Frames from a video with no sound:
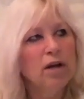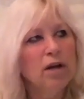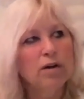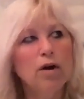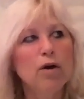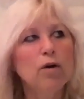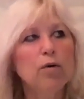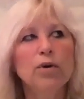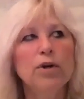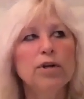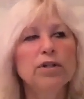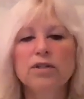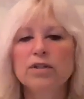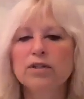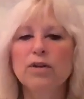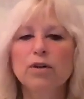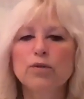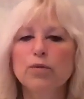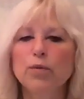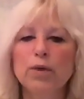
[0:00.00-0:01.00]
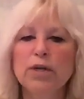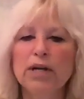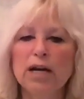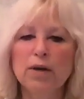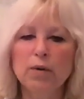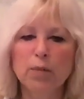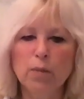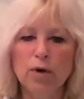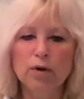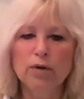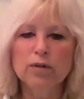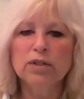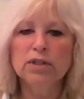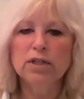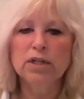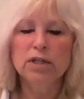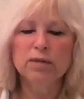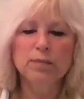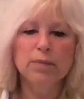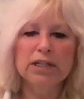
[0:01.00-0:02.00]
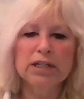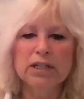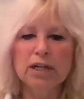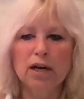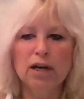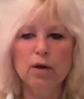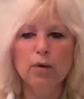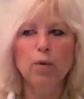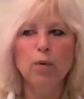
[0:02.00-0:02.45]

No, it's not what I want, but I